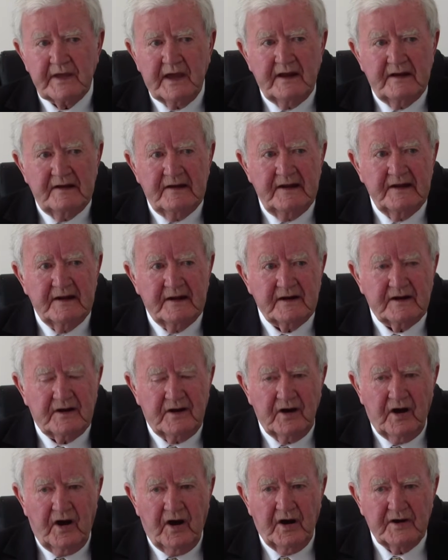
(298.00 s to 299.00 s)
linen
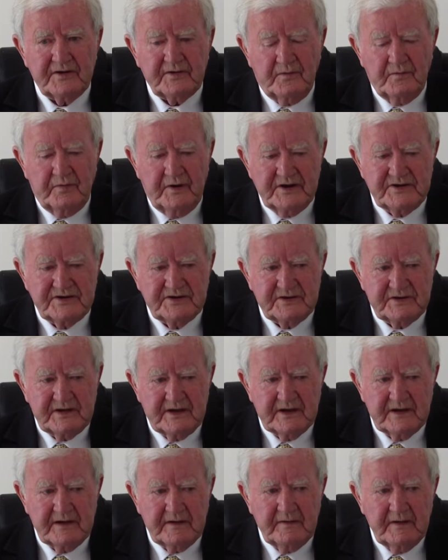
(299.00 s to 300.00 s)
cloth which
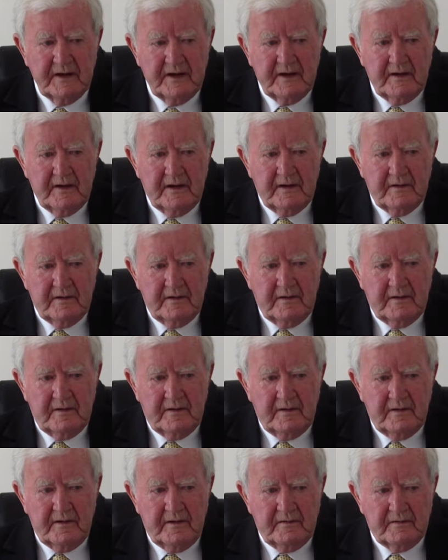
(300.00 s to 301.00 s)
the
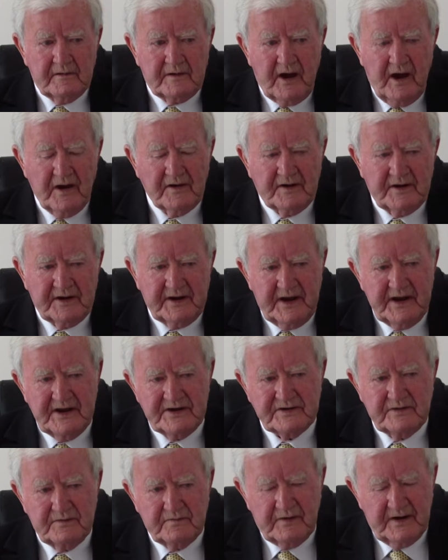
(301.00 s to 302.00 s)

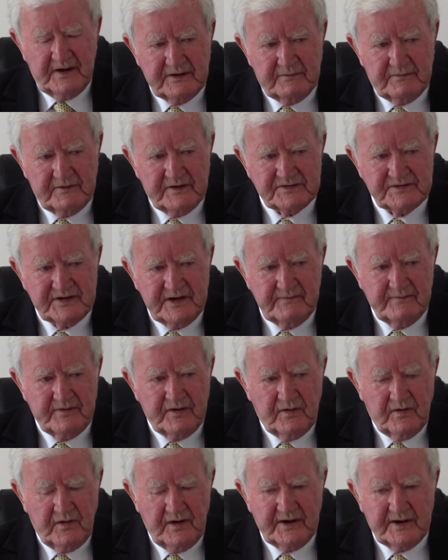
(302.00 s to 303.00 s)
congregation, were receiving
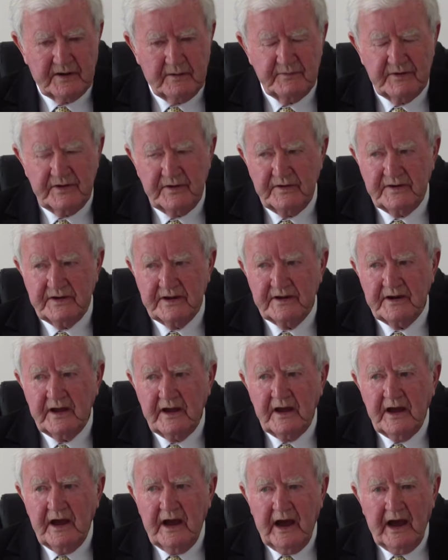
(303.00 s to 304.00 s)
Holy Communion,
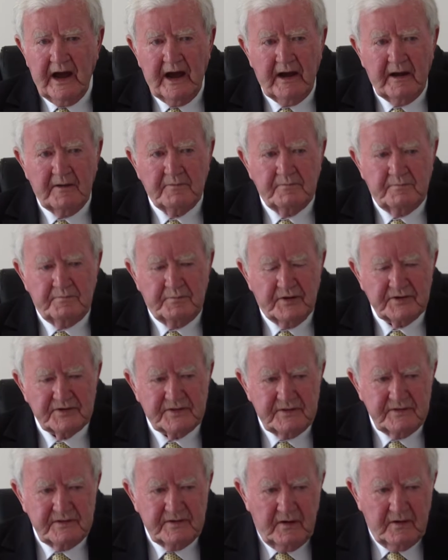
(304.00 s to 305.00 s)

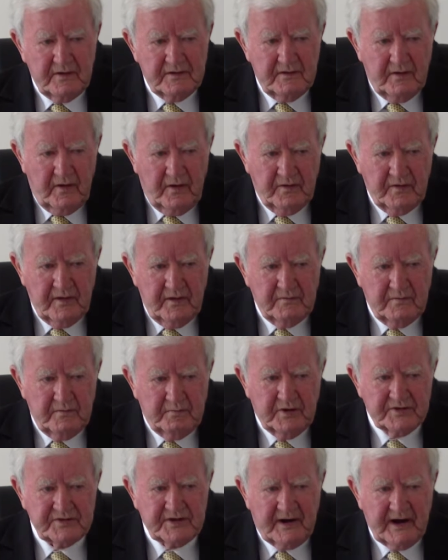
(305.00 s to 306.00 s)

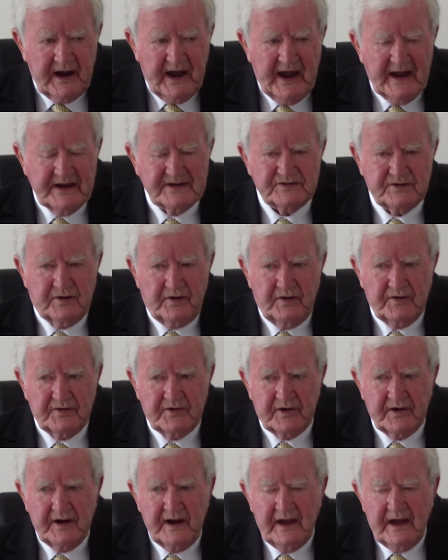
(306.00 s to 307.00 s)
put their hands
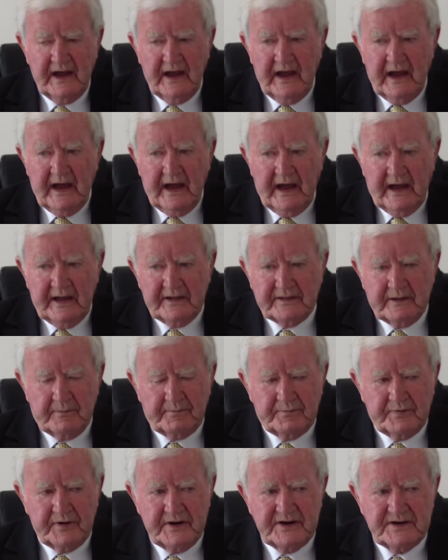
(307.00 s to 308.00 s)
under, the
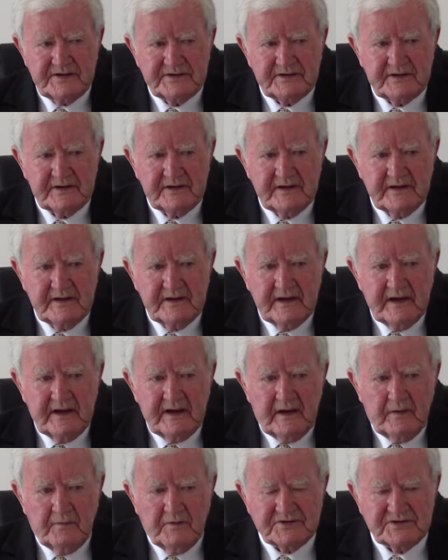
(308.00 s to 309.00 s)
priest
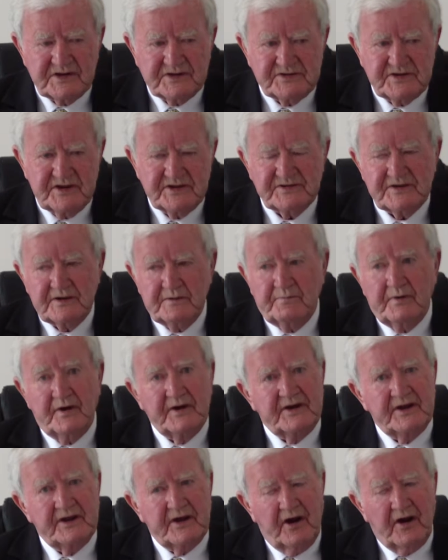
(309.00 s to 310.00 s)
was assisted by
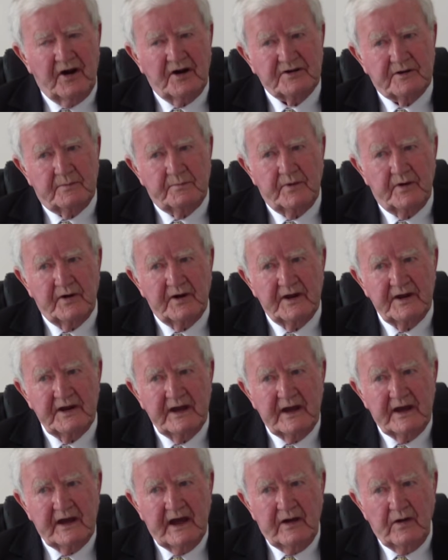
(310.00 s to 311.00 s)
the altar boy
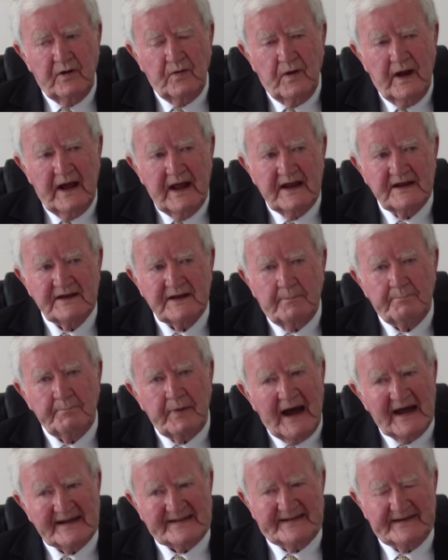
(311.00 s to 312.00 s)
who held a
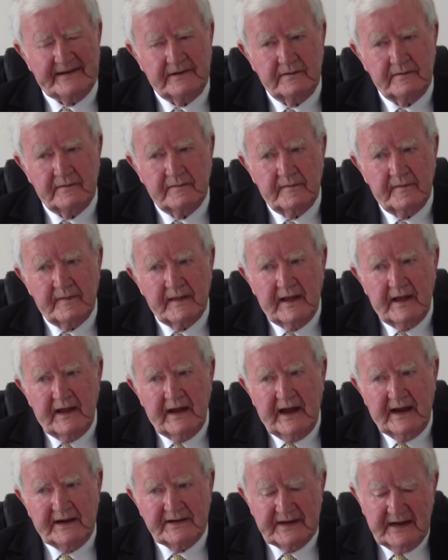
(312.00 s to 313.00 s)
paten,
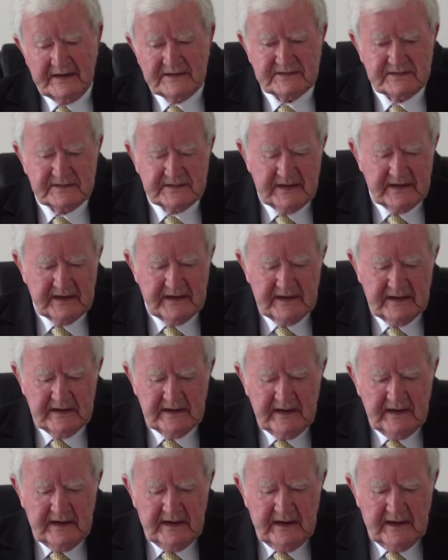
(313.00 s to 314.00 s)
and that's
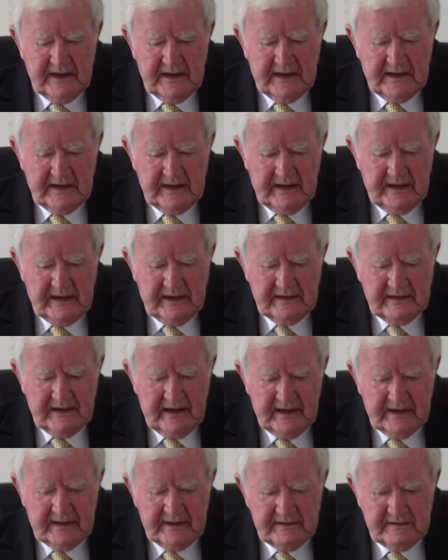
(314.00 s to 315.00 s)
a
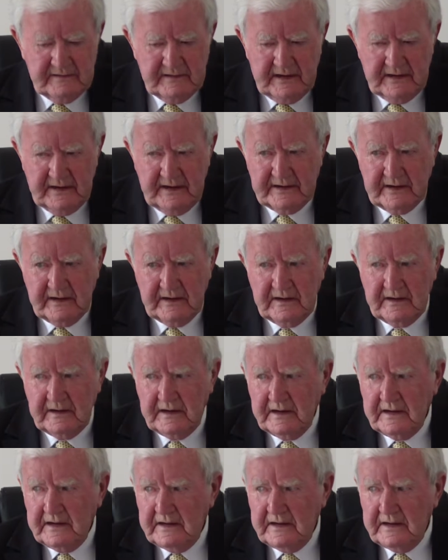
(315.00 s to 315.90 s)
little,